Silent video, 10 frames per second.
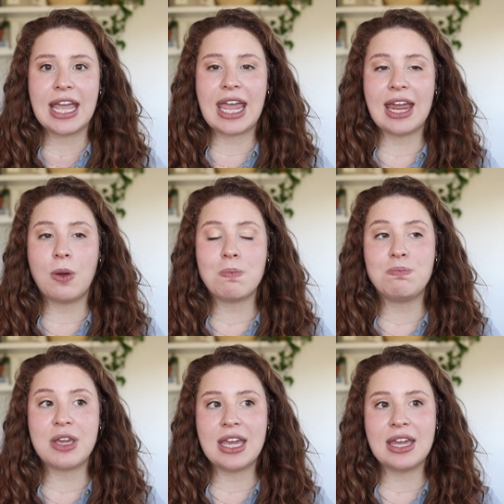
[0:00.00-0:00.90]
can
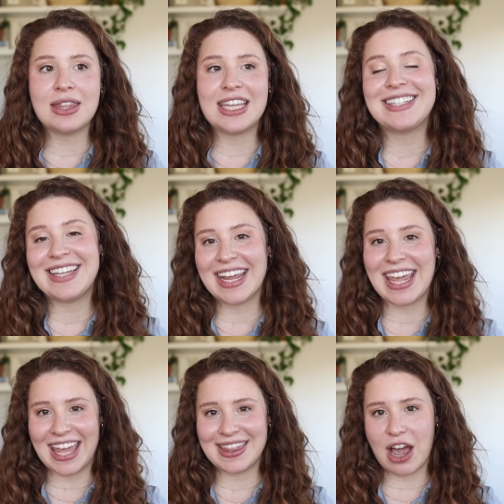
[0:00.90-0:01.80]
be the
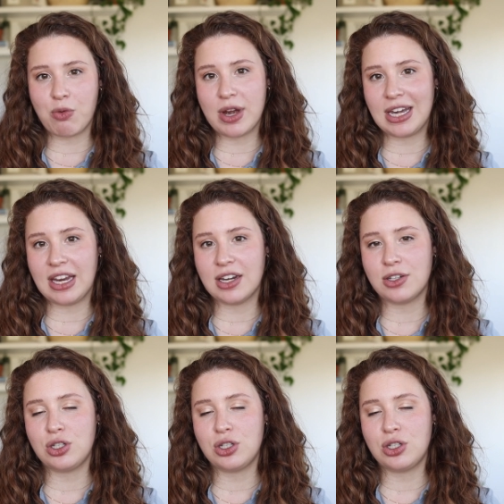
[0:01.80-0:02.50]
ticket that we need